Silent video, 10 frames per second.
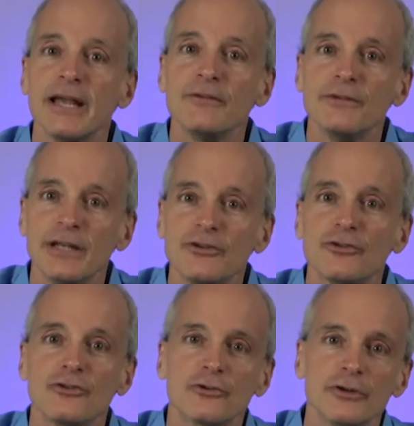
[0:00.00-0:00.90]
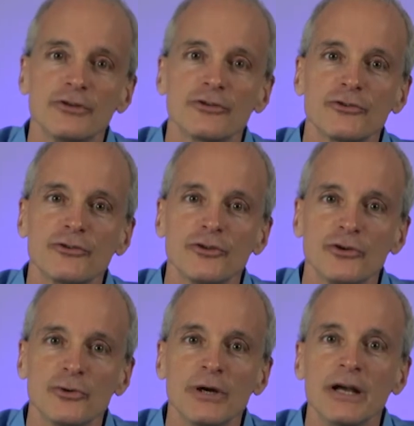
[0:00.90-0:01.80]
Aviation Degreaser
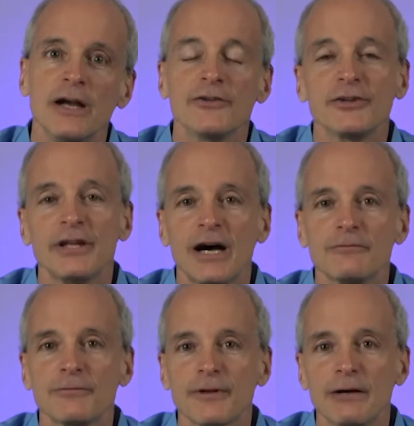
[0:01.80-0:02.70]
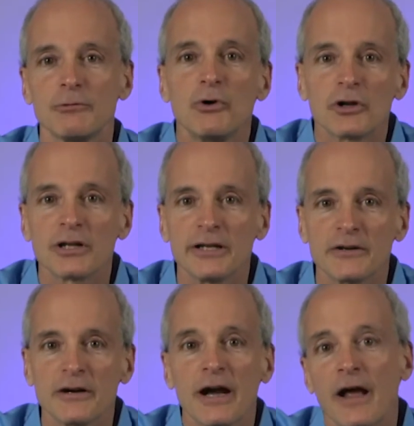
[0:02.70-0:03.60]
2 is a non-flammable
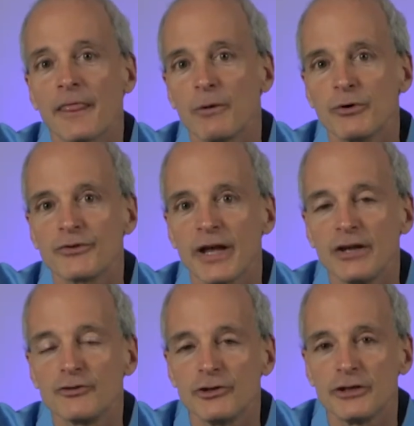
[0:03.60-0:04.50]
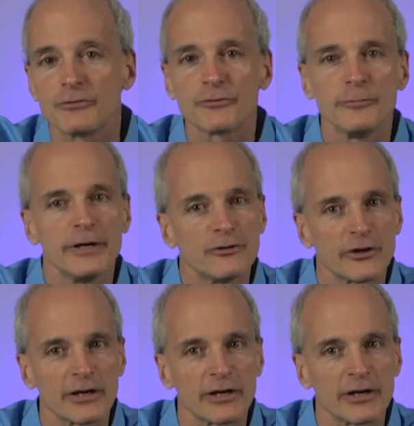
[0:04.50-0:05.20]
cleaner that was engineered for major